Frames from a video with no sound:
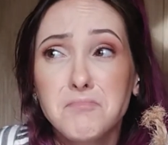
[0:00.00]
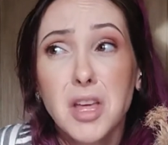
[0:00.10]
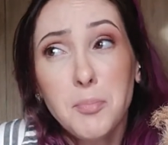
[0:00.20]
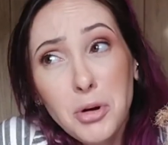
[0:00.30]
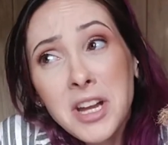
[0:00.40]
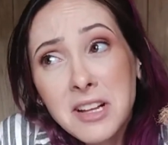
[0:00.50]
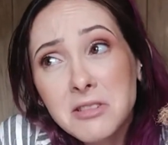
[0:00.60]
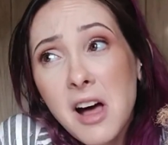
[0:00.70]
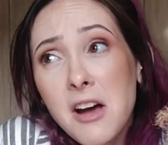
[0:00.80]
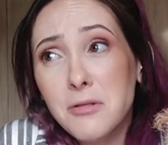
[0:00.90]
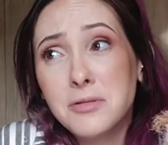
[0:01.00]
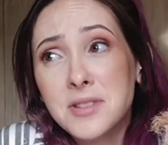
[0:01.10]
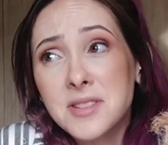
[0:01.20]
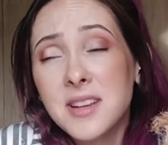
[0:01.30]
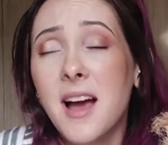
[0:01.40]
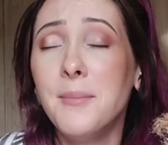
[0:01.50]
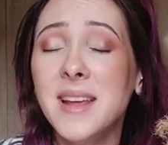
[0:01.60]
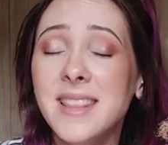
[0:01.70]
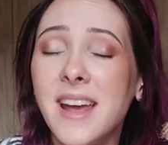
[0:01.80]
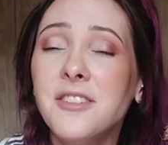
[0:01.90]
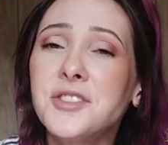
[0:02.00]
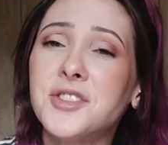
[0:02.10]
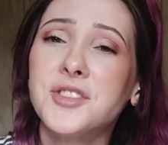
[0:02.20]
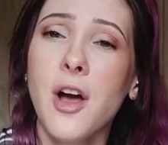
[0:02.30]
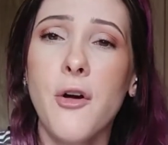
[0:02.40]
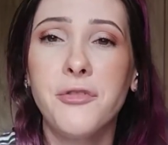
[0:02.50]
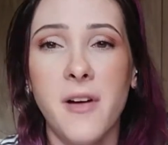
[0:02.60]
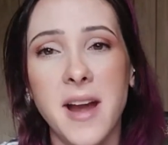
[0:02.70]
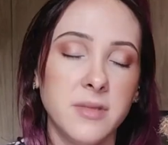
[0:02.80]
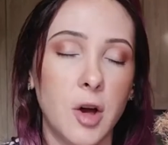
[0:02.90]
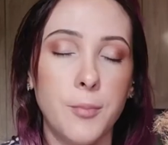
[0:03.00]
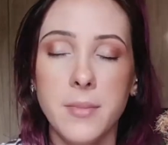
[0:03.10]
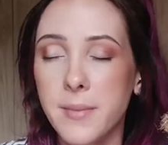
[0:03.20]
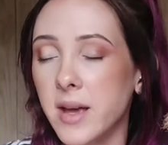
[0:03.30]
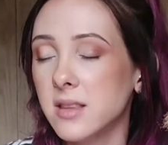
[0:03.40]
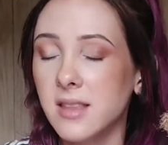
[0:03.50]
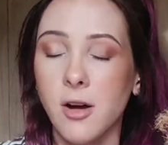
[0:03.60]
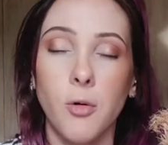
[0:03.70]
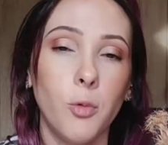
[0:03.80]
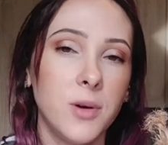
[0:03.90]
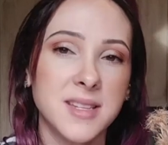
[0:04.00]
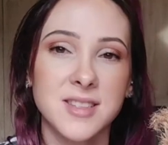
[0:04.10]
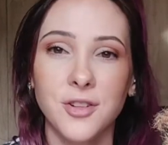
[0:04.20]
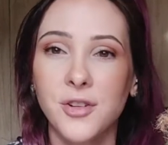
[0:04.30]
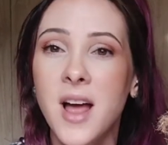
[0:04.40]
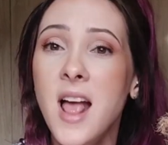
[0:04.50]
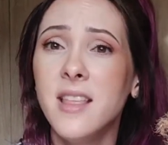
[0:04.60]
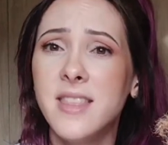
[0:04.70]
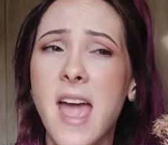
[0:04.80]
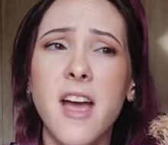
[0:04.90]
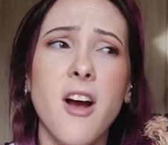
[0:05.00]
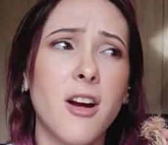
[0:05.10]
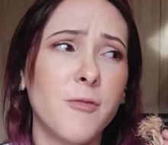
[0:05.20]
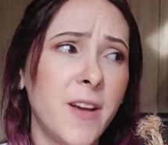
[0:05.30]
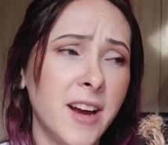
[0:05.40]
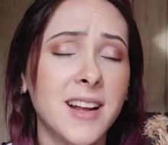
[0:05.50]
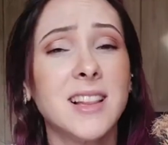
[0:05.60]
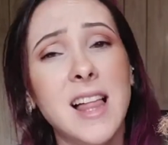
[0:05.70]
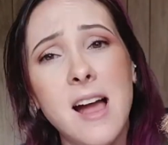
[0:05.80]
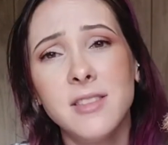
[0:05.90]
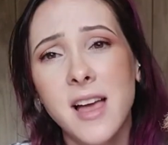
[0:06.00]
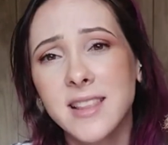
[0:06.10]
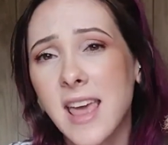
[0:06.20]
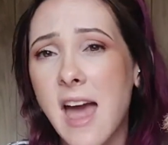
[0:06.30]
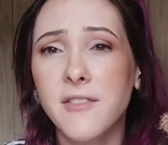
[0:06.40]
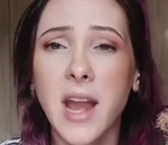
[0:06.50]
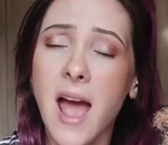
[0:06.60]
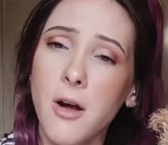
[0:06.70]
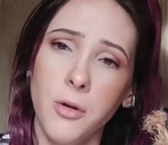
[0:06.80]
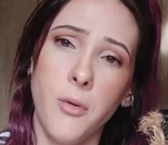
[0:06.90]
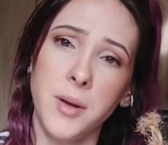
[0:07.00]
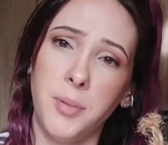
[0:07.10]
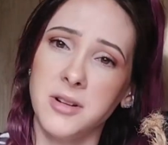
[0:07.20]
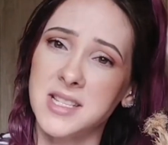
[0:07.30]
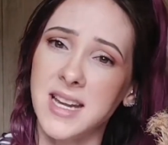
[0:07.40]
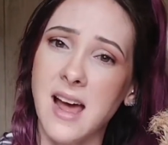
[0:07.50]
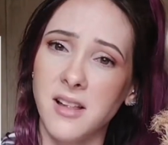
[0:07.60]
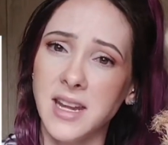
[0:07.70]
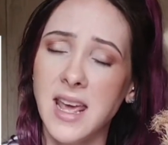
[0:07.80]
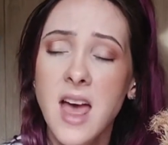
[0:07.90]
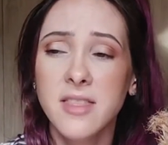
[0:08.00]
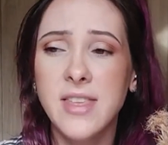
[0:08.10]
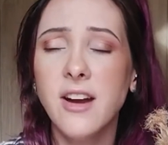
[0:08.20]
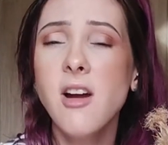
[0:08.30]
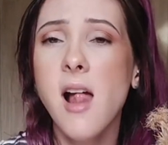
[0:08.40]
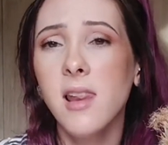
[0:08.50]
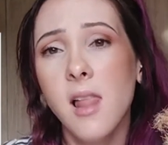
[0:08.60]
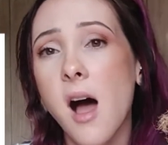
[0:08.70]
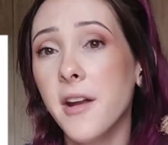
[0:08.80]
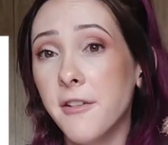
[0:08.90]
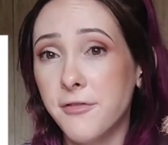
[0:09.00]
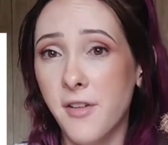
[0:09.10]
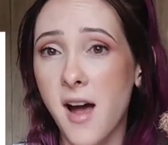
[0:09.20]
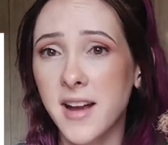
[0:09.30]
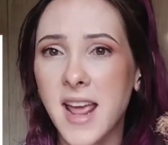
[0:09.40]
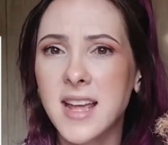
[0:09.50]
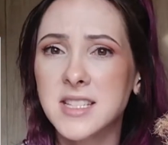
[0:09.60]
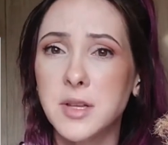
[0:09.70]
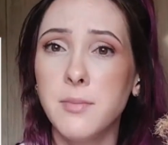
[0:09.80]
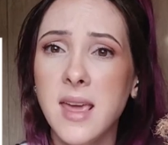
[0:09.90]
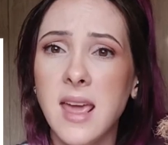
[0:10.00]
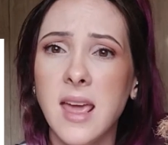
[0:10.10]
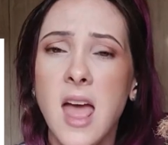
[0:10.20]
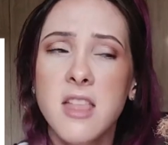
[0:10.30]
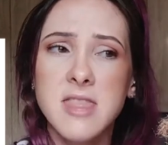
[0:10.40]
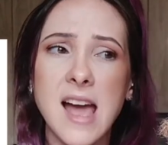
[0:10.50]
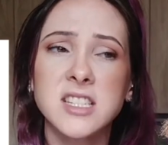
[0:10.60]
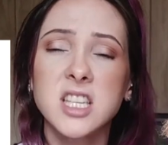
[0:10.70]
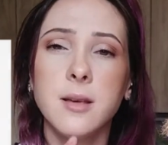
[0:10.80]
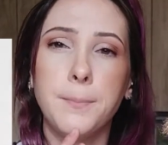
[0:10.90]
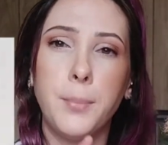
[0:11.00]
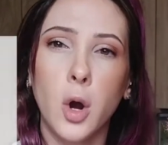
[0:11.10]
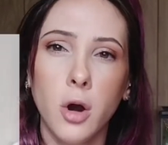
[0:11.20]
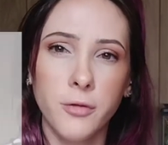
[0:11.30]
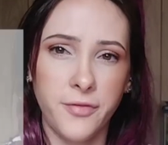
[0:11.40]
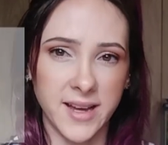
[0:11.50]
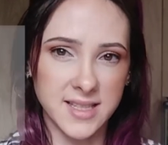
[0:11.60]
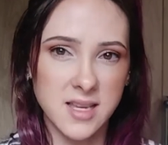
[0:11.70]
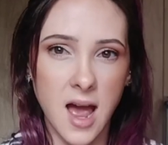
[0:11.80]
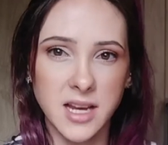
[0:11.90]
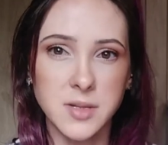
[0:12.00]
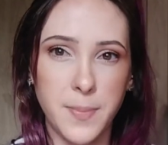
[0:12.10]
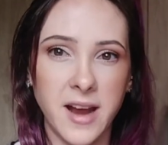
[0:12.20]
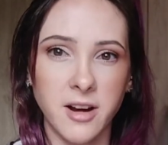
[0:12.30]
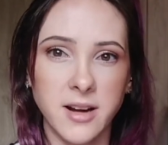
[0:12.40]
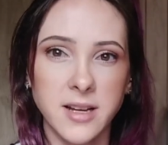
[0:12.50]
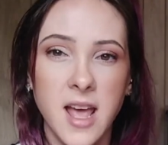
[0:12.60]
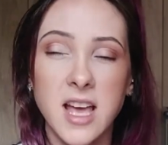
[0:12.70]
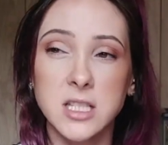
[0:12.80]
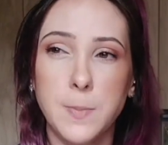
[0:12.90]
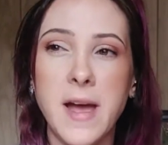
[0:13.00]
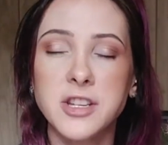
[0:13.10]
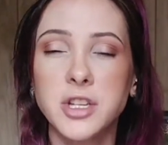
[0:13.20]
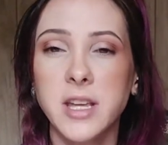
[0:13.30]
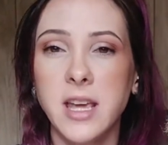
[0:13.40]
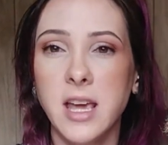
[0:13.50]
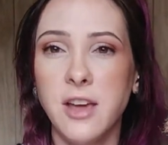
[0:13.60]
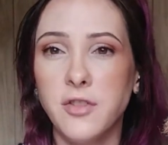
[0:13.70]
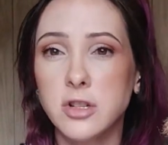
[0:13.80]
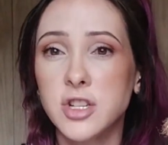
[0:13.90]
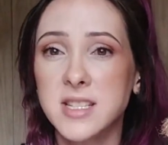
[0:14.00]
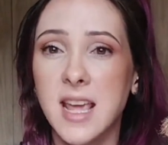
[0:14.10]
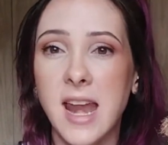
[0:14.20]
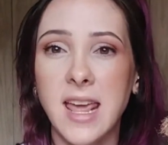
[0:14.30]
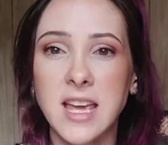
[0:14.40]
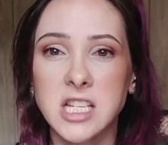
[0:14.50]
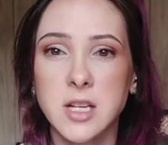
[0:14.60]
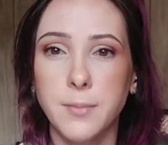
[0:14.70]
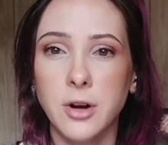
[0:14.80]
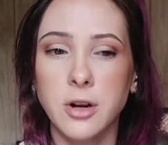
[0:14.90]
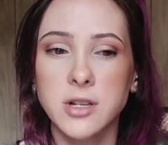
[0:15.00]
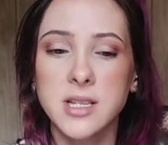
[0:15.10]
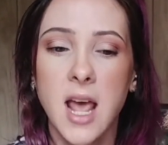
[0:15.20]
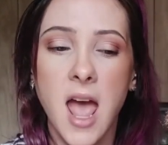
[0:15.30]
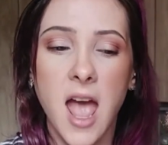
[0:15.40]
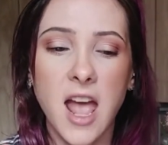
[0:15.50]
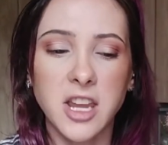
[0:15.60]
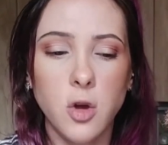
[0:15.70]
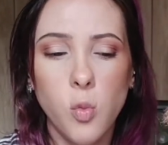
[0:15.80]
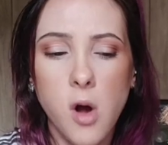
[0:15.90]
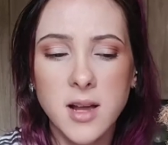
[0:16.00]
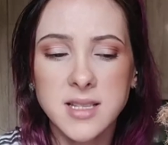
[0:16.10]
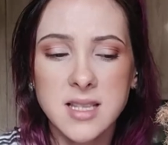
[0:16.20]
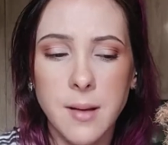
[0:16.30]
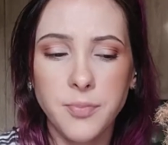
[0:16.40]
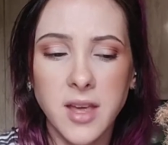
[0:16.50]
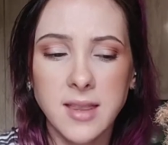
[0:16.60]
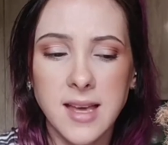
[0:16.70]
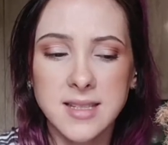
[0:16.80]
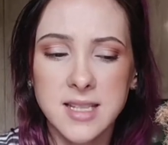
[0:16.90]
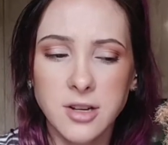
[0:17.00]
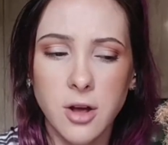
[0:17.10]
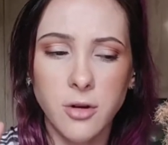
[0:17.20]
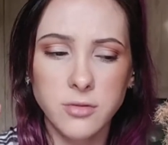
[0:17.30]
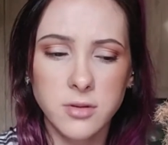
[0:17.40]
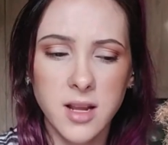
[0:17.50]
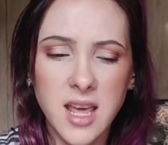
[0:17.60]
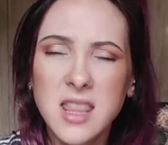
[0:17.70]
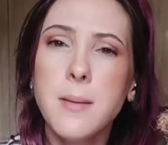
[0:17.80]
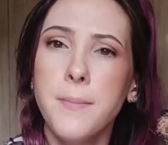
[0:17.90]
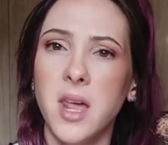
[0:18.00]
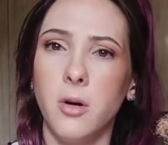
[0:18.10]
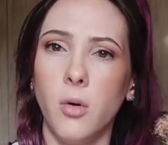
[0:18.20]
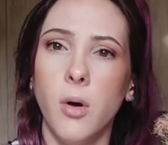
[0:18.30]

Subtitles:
they're pretty close. I mean, they are so funny. They'll mimic, they'll whistle. They are very clown-like. They have an outgoing personality. They're a lot of fun. And to me, that's the perfect size parrot, especially if you're just getting into birds and you want something that's, in the middle.